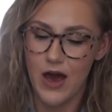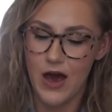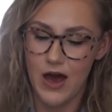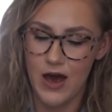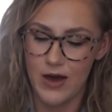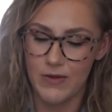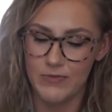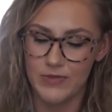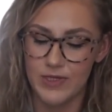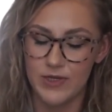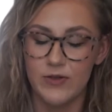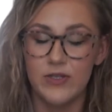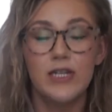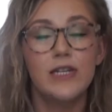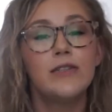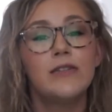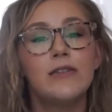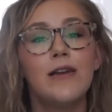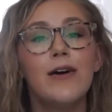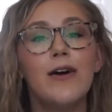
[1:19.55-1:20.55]
Um, so
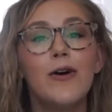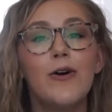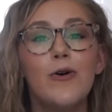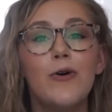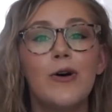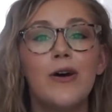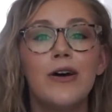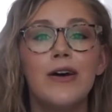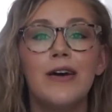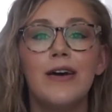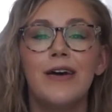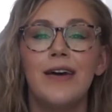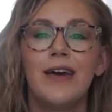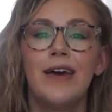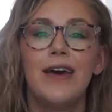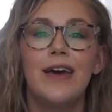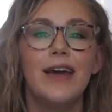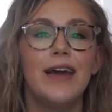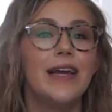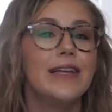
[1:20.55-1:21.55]
just know
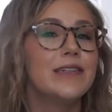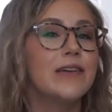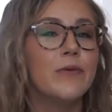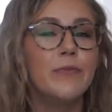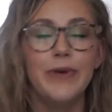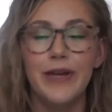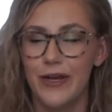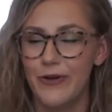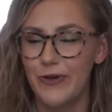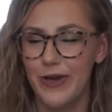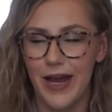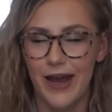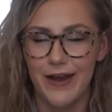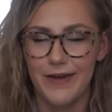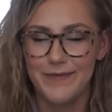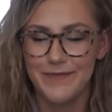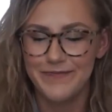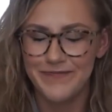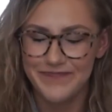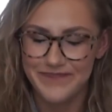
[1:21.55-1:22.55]
it's gonna be
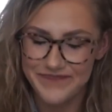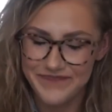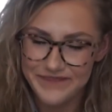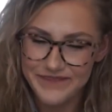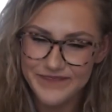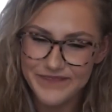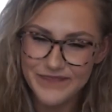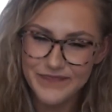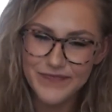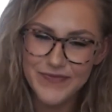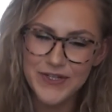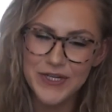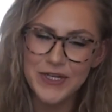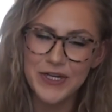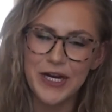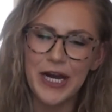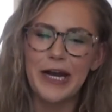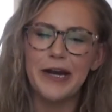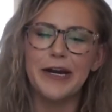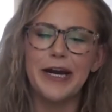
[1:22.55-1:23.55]
okay.
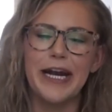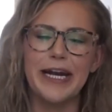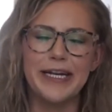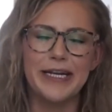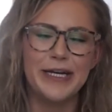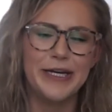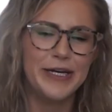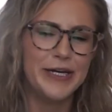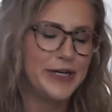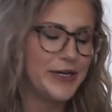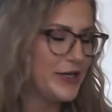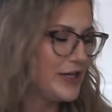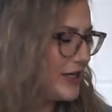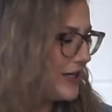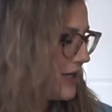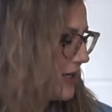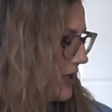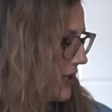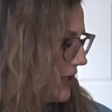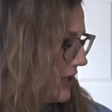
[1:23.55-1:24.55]
All right.
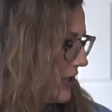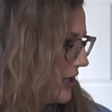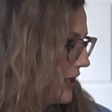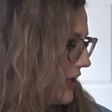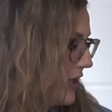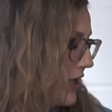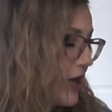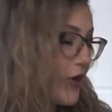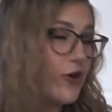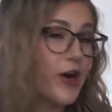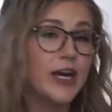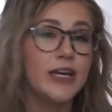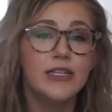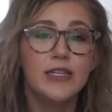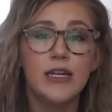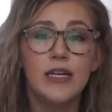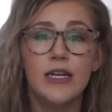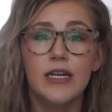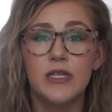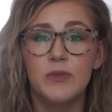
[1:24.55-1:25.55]

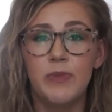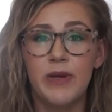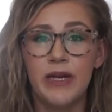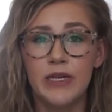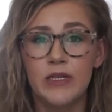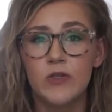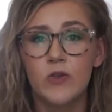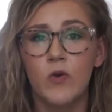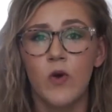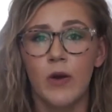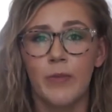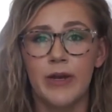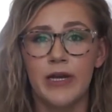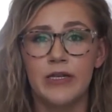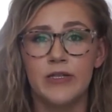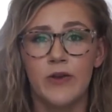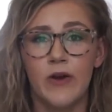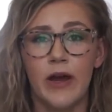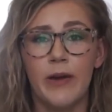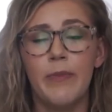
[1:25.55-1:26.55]
Grayson is being squirmy,
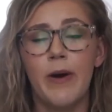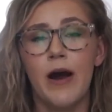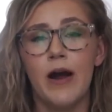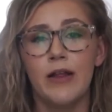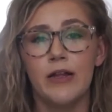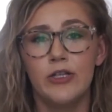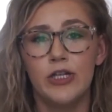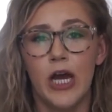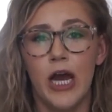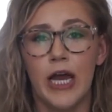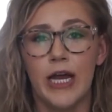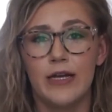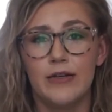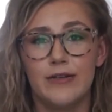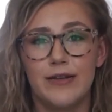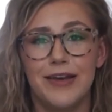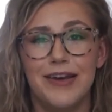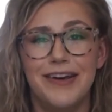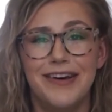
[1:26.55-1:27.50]
so I apologize,